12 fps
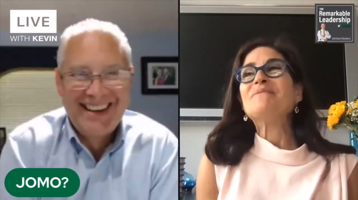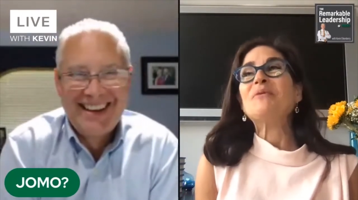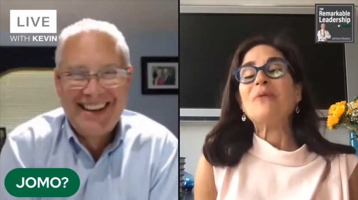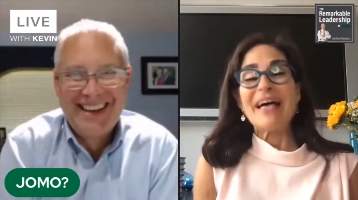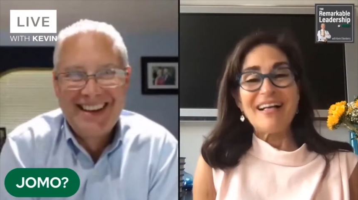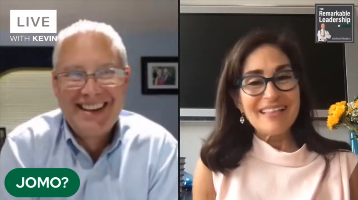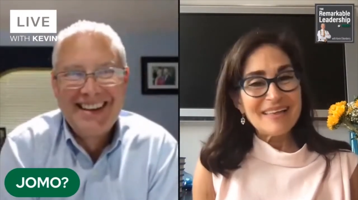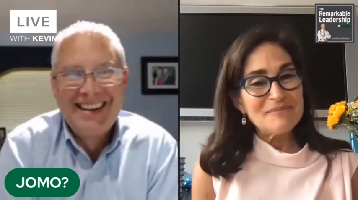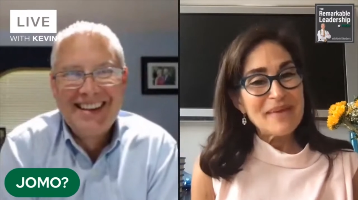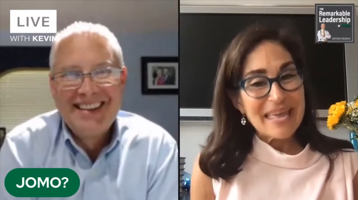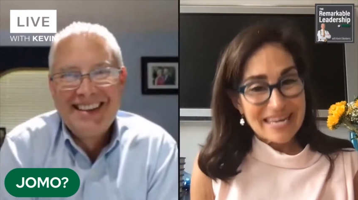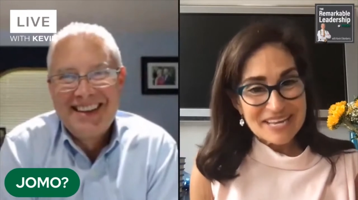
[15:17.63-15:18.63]
Speaker 1: well,
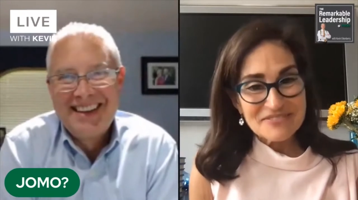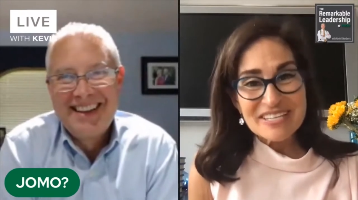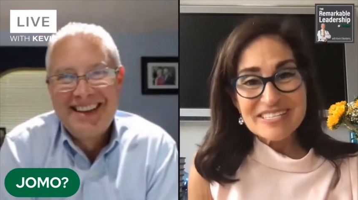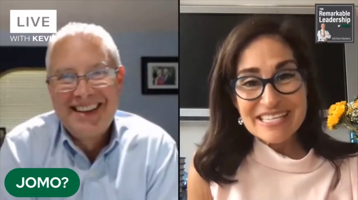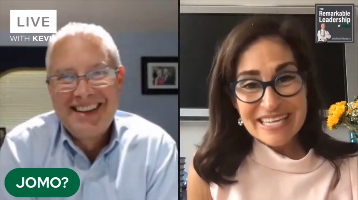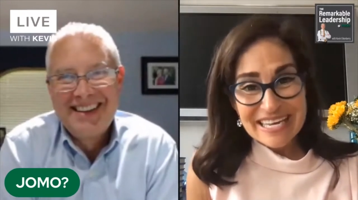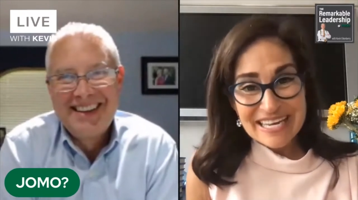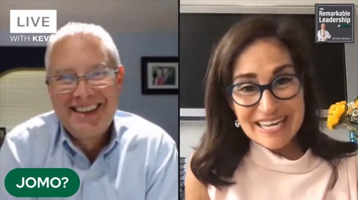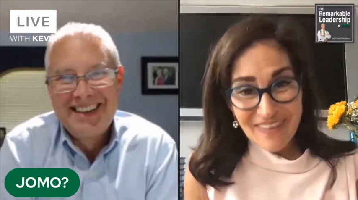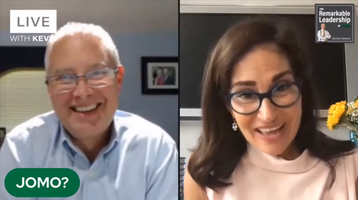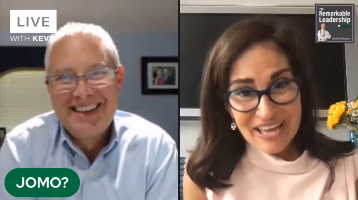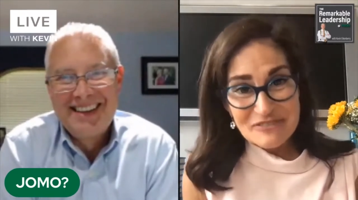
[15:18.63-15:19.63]
many of us
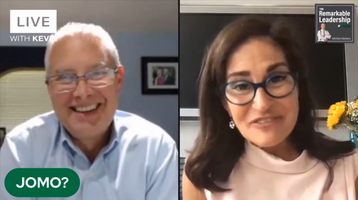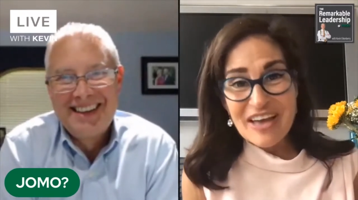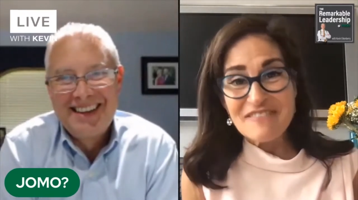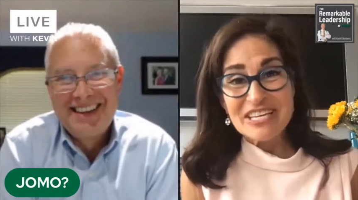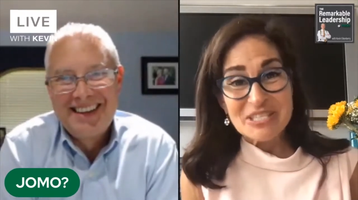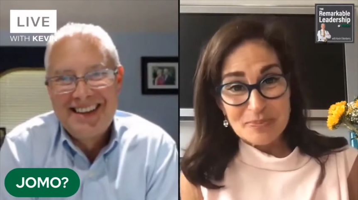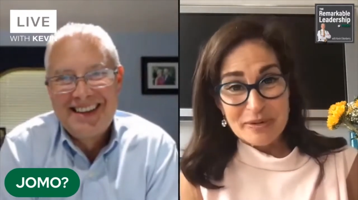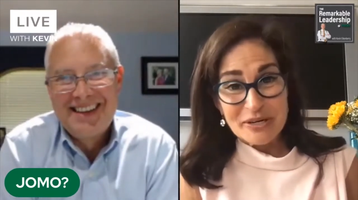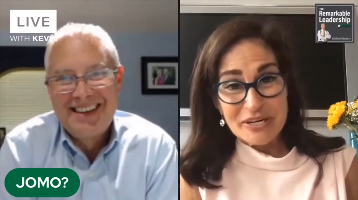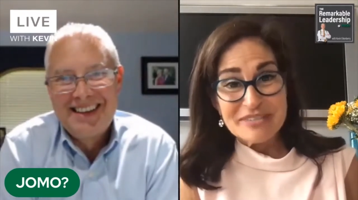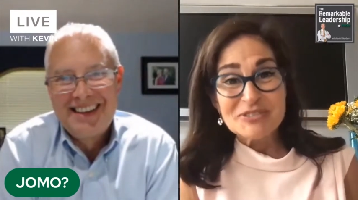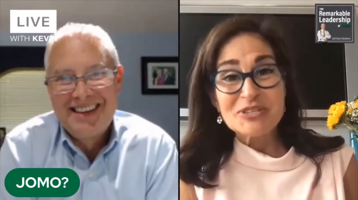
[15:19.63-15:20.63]
in life have
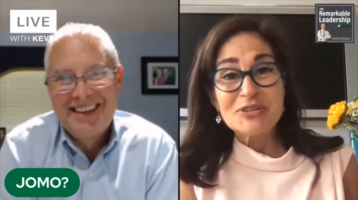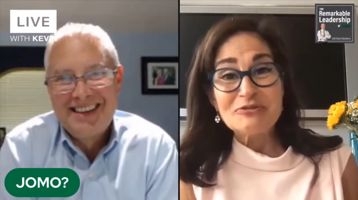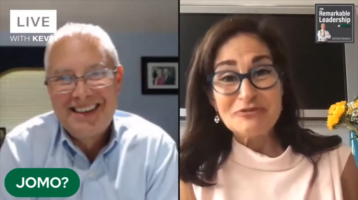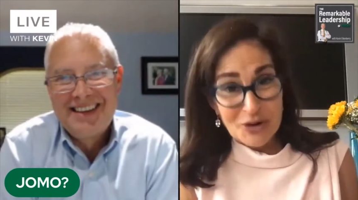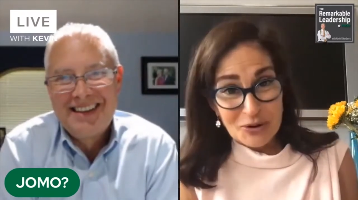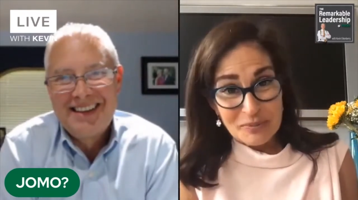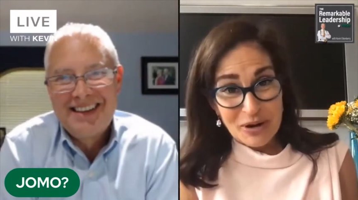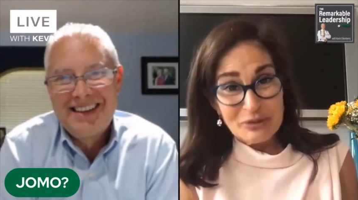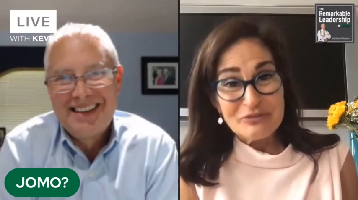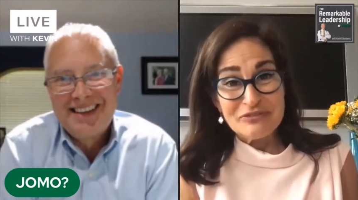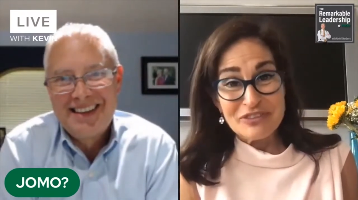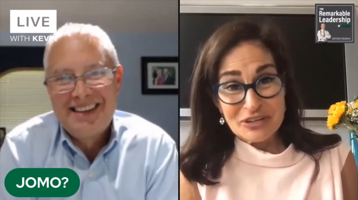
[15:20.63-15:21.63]
experienced
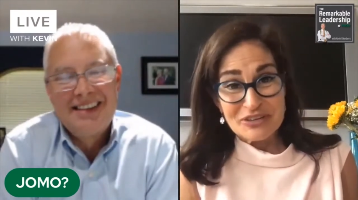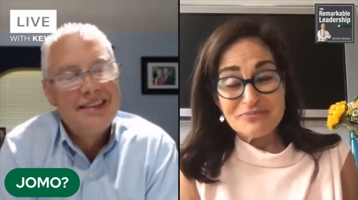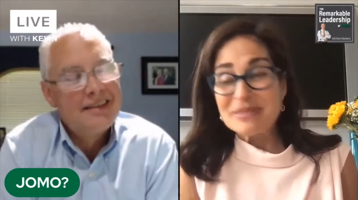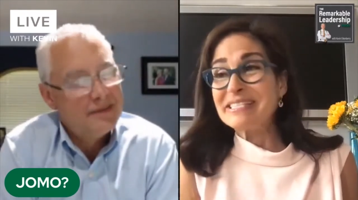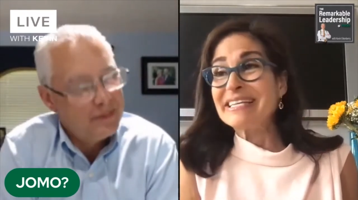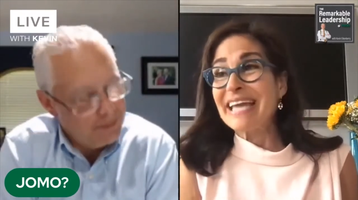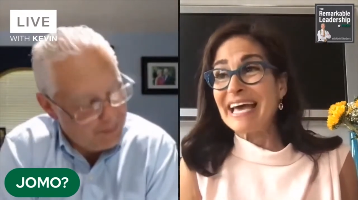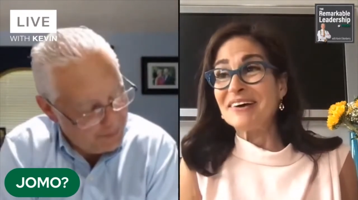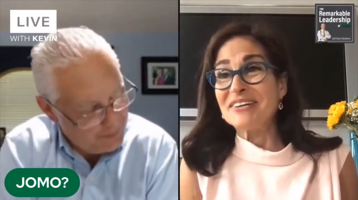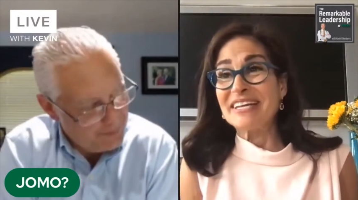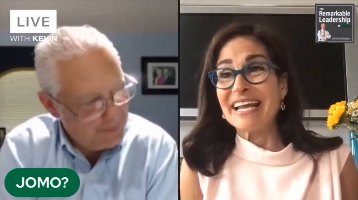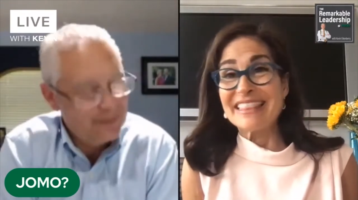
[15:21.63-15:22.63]
FOMO, fear of missing
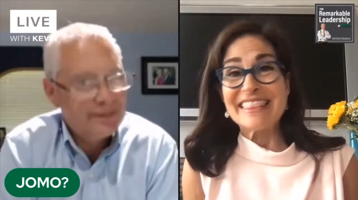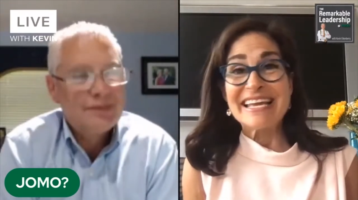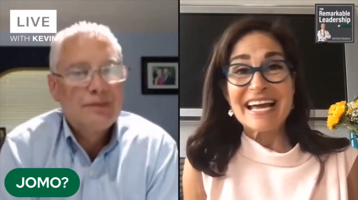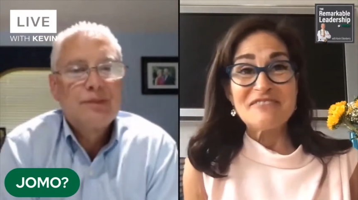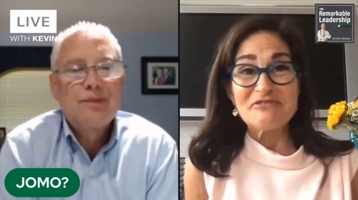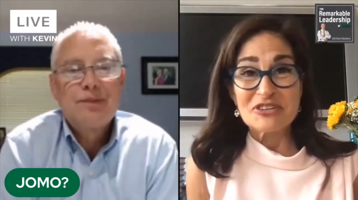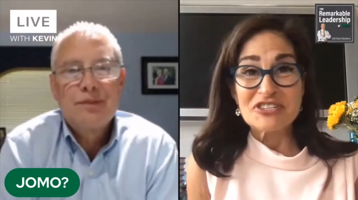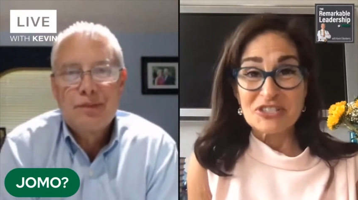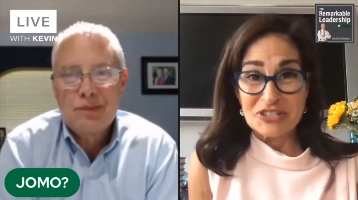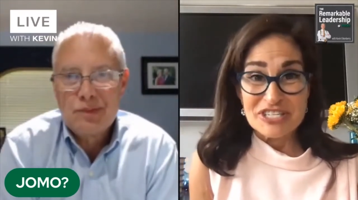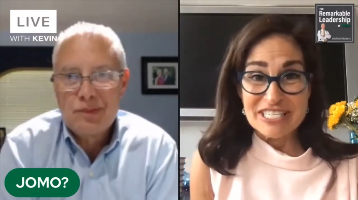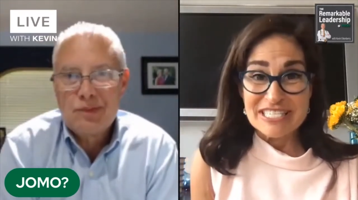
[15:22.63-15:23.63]
out. And I think I first
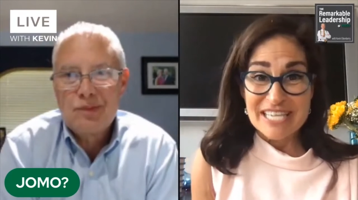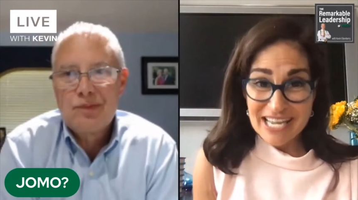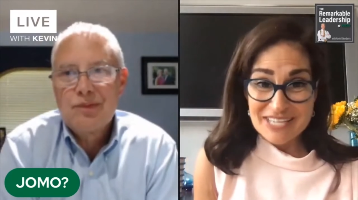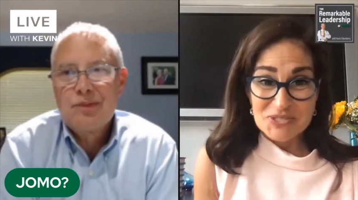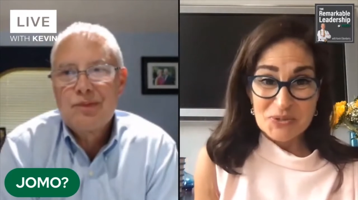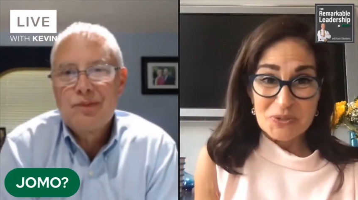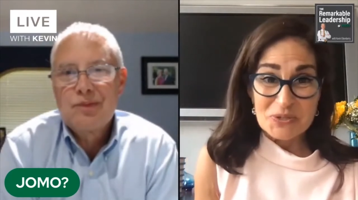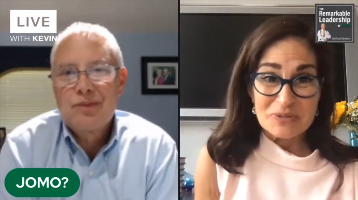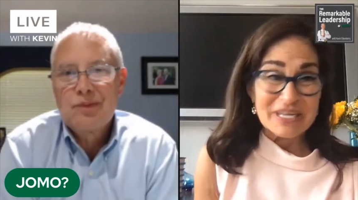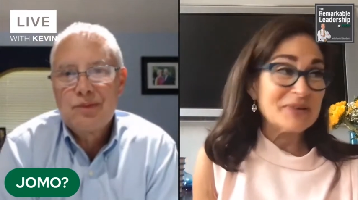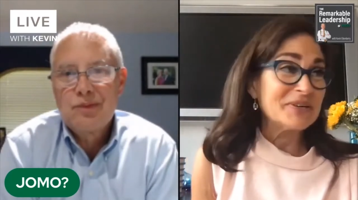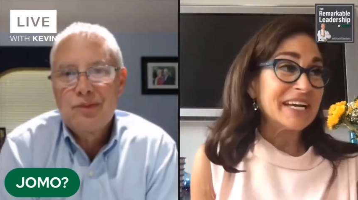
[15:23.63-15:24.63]
learned it in high school
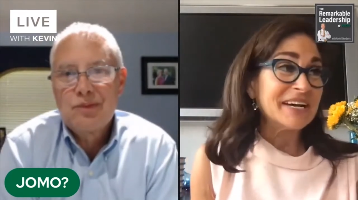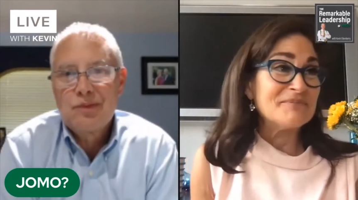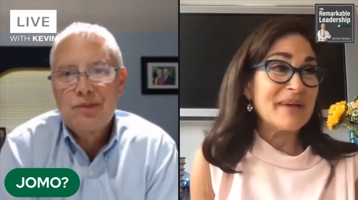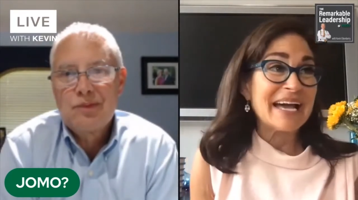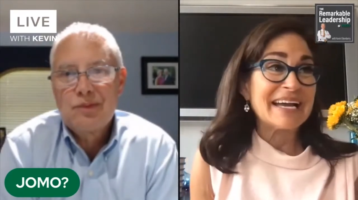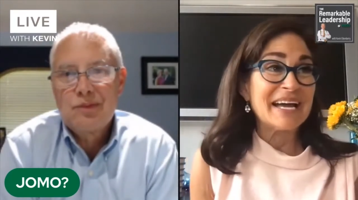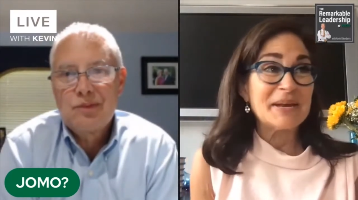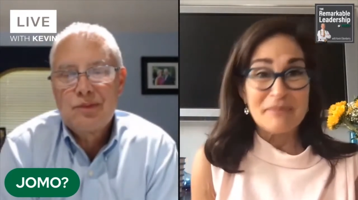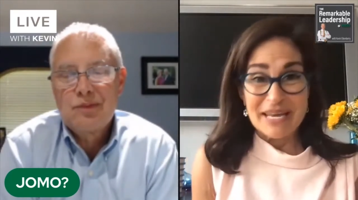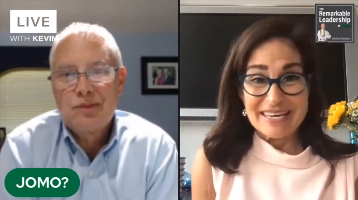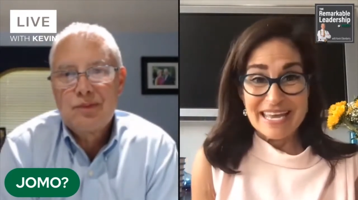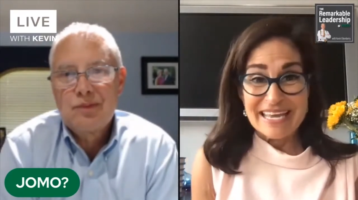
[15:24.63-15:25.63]
when I would come back on a
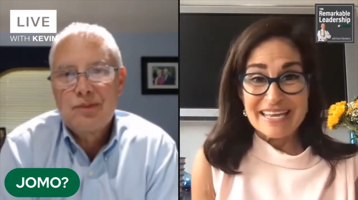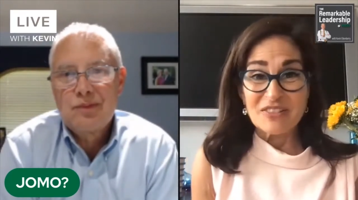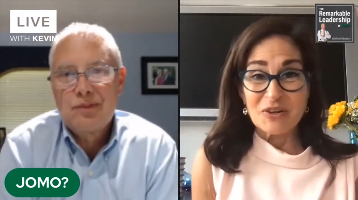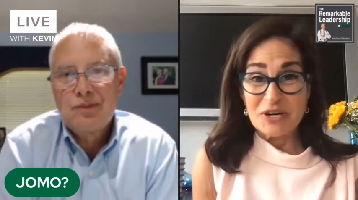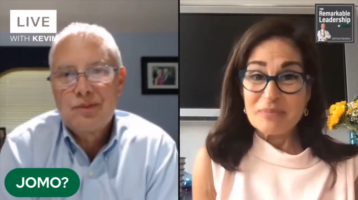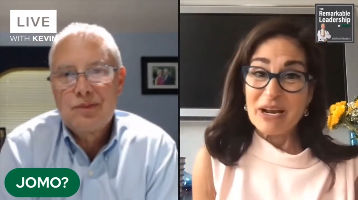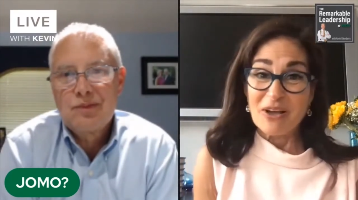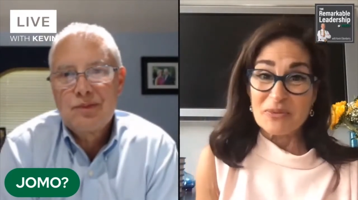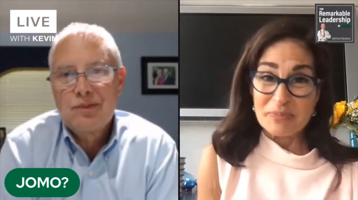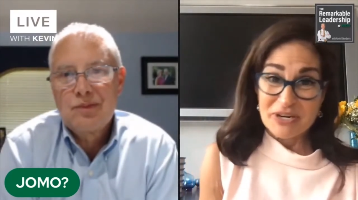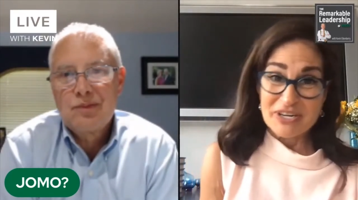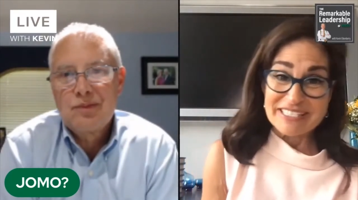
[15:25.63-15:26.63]
Monday and learn about all
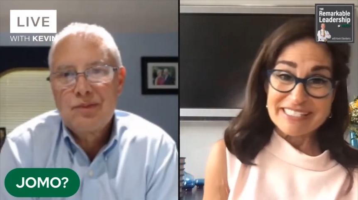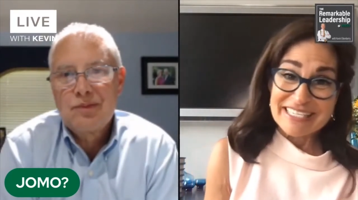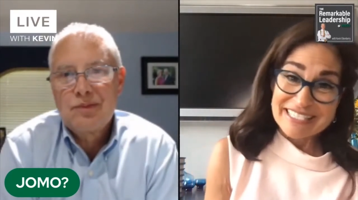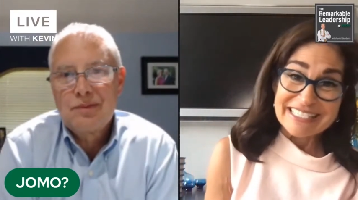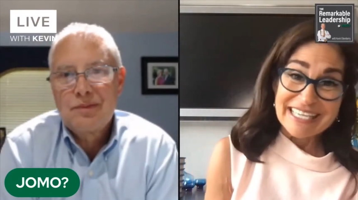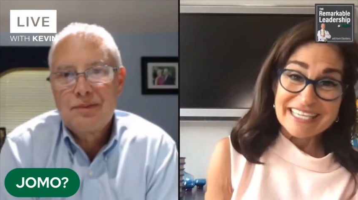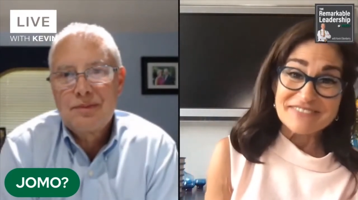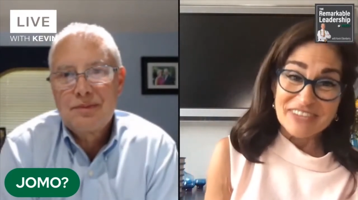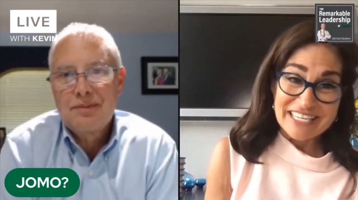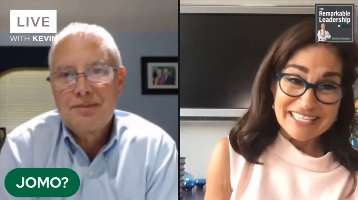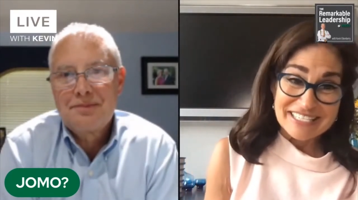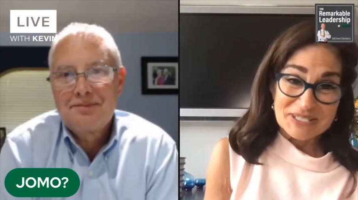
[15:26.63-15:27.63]
the parties I didn't get
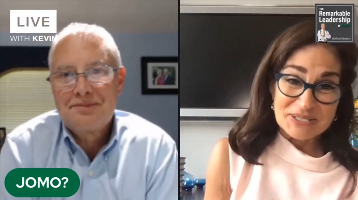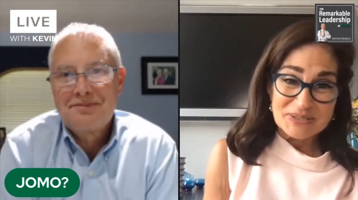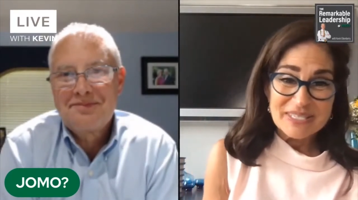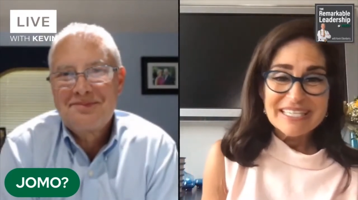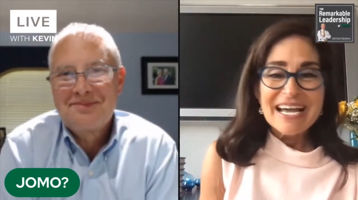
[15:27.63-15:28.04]
invited to.